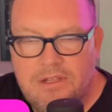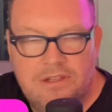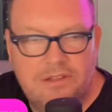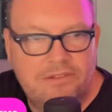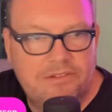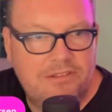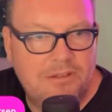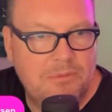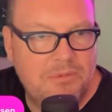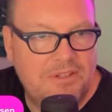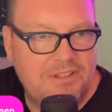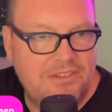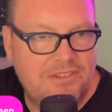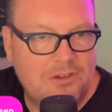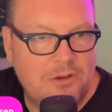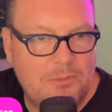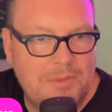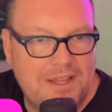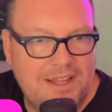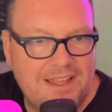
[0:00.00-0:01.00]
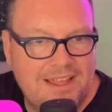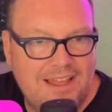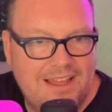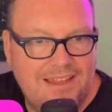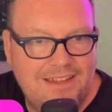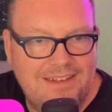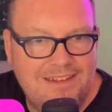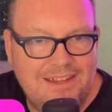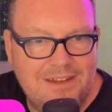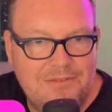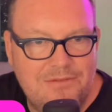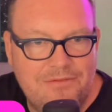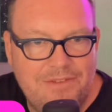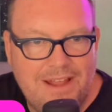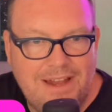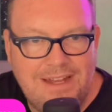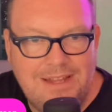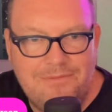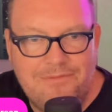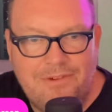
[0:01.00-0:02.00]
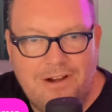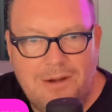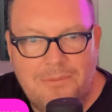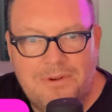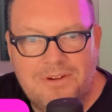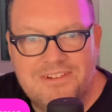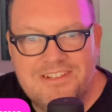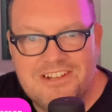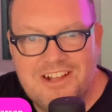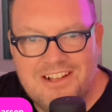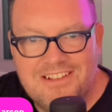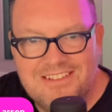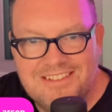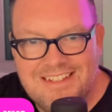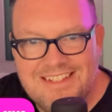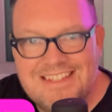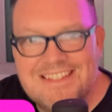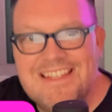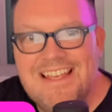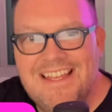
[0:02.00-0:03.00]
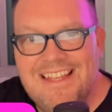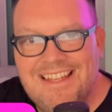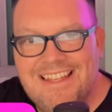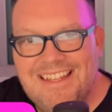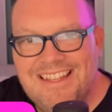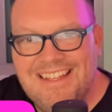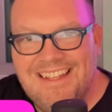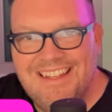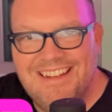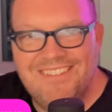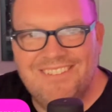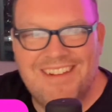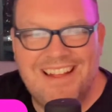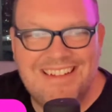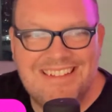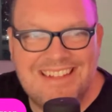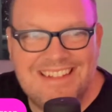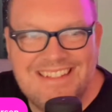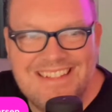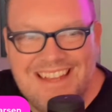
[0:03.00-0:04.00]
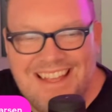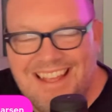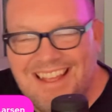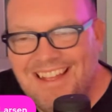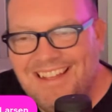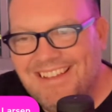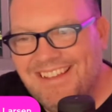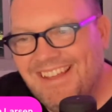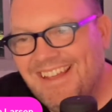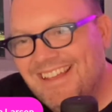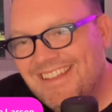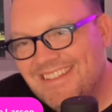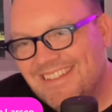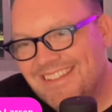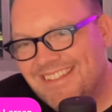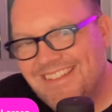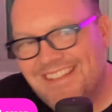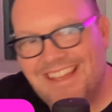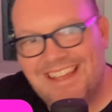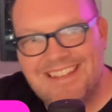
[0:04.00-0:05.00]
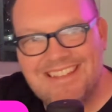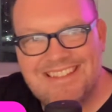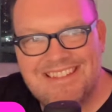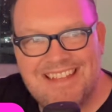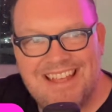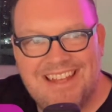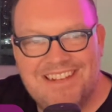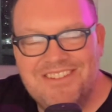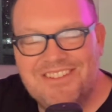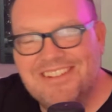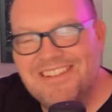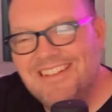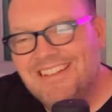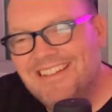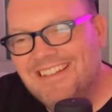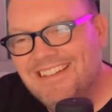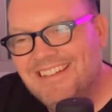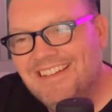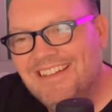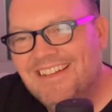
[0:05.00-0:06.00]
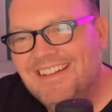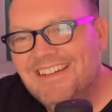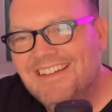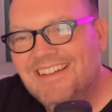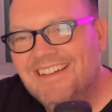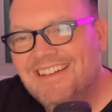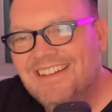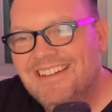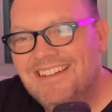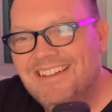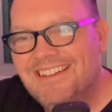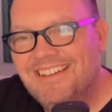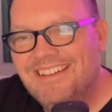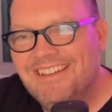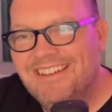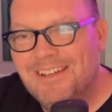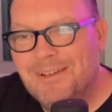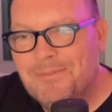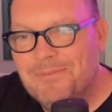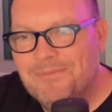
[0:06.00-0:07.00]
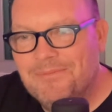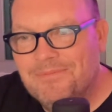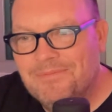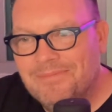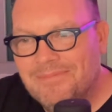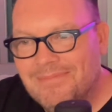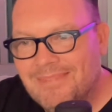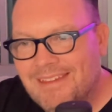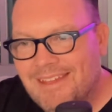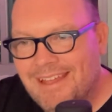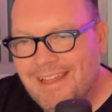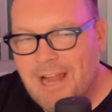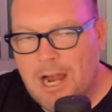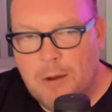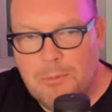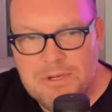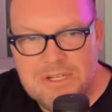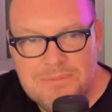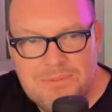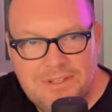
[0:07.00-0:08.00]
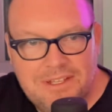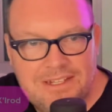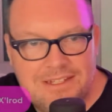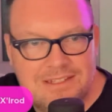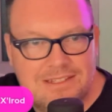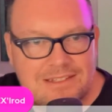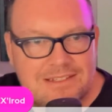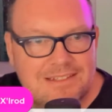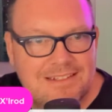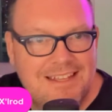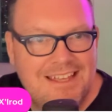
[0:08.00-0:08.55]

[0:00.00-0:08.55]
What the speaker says: Sibley's, oh my God, and Fanny Farmer chocolates. Ra-cha-cha. Yes, Sandra. Yep. And garbage plates.